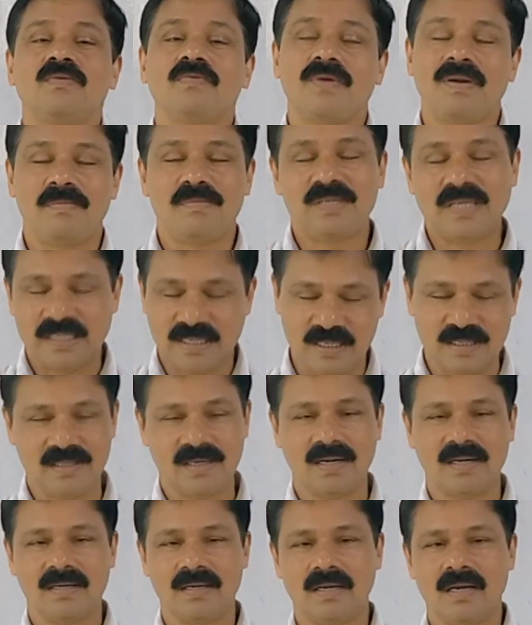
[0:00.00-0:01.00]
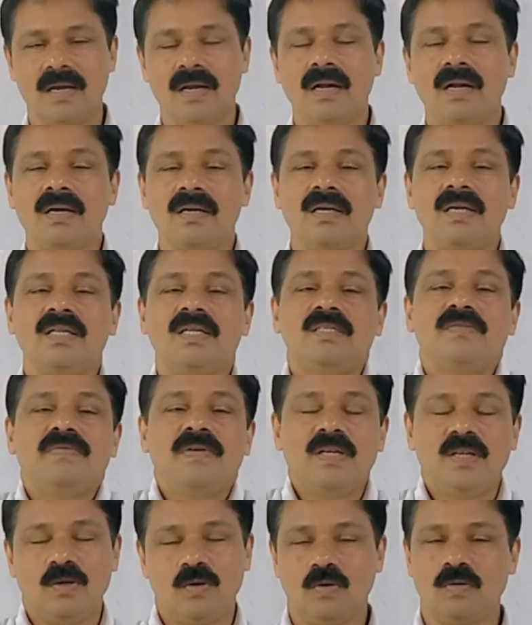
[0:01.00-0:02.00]
from Sasindran. In this
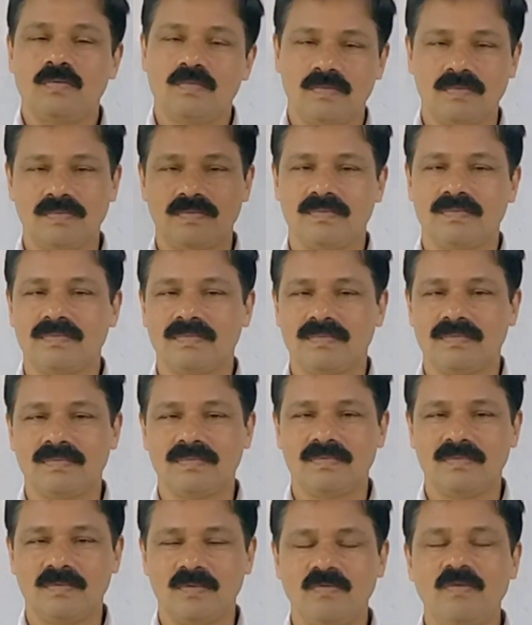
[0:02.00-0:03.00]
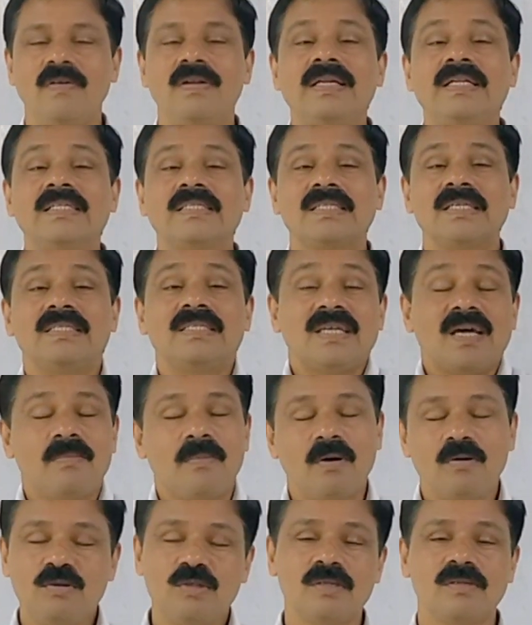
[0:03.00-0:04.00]
video, we will discuss
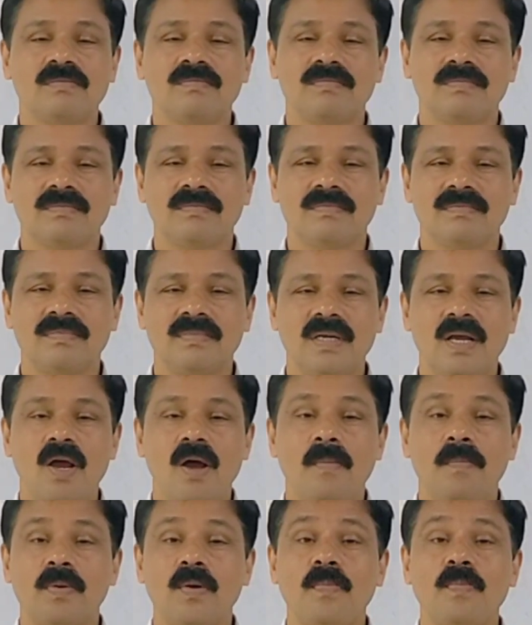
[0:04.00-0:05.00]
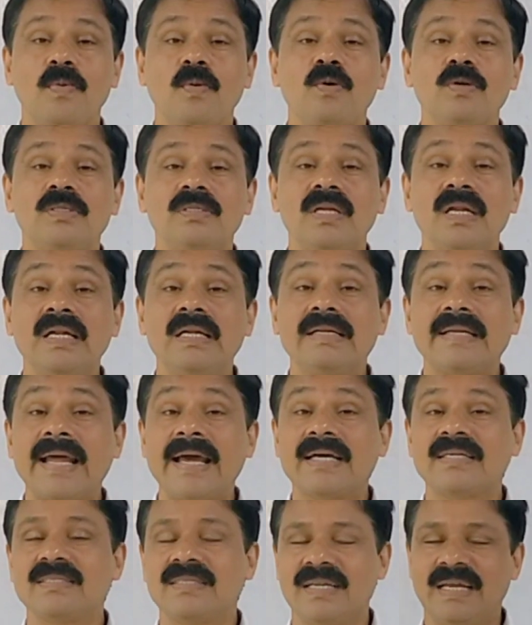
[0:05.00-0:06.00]
about proportional
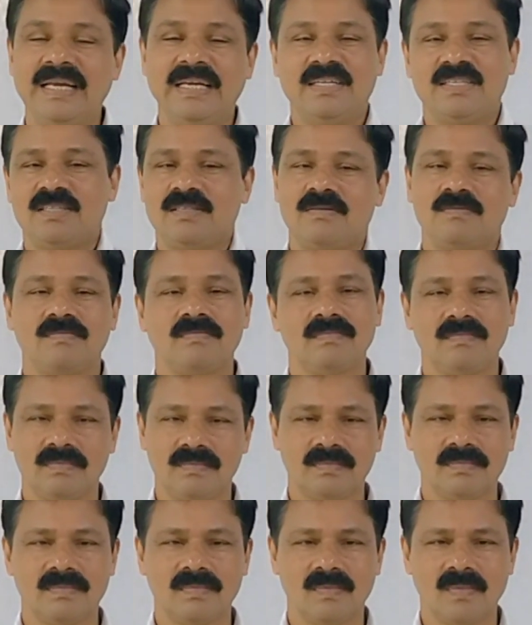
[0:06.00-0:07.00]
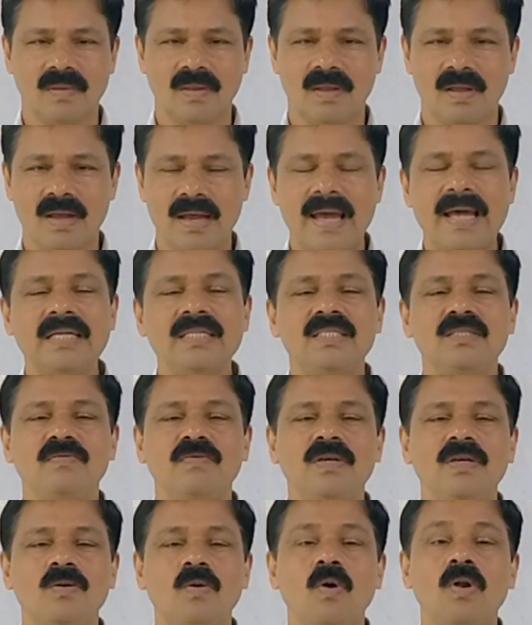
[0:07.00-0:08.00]
tax rates. As
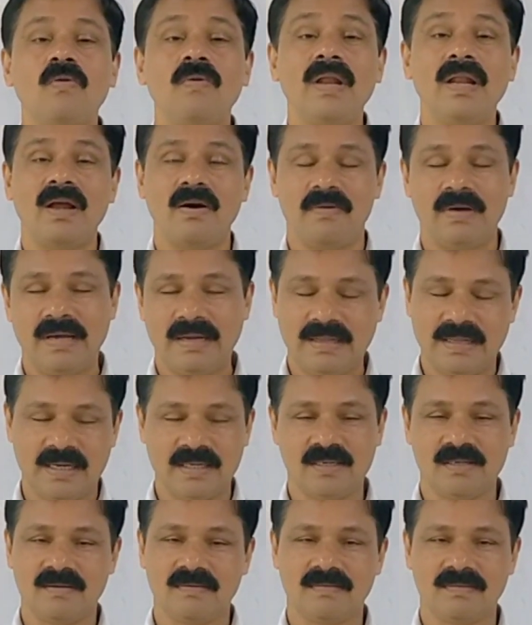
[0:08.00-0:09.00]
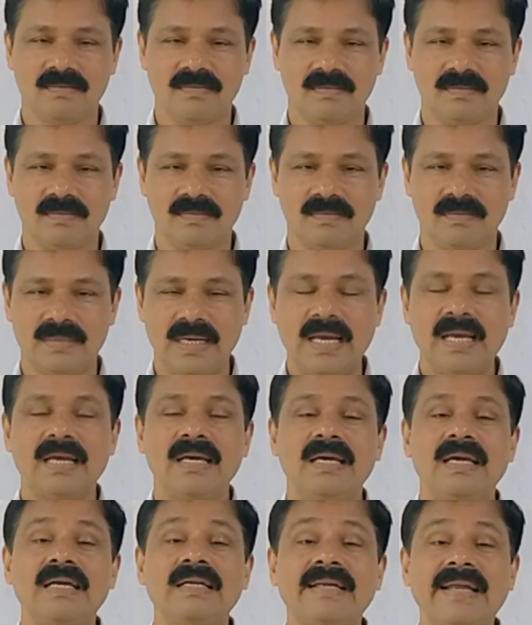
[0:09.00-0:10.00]
we all well aware that
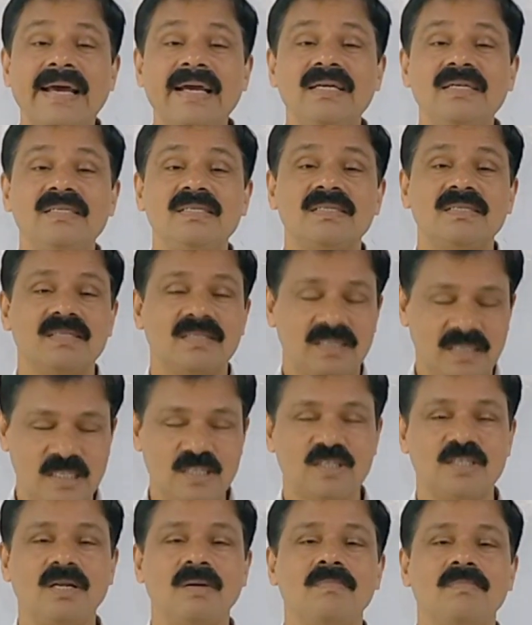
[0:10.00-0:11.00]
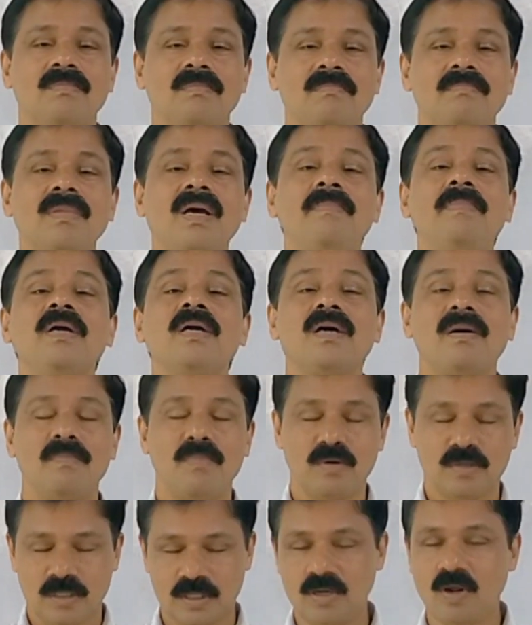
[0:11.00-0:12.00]
a tax system may be
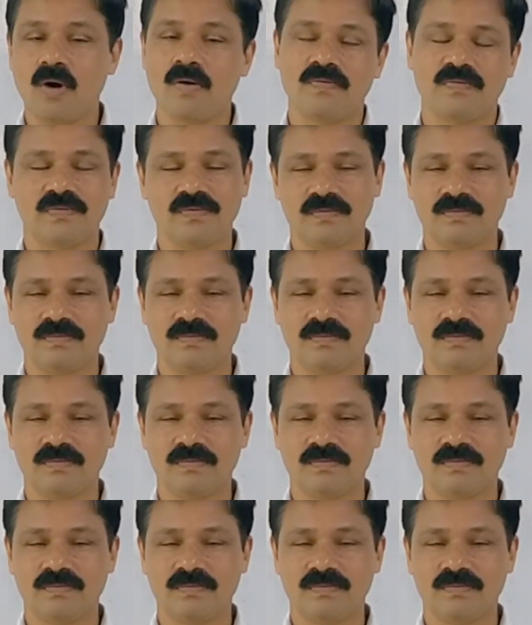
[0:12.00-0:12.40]
composed of